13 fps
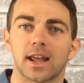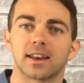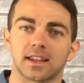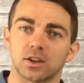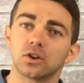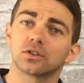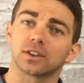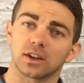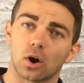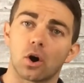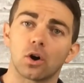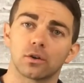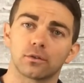and they're usually
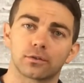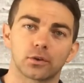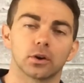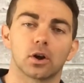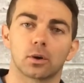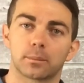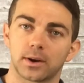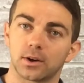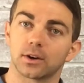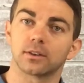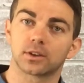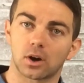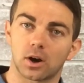on for a long
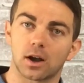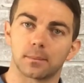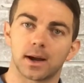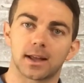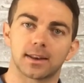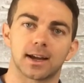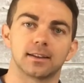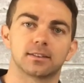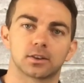period of time, aren't they?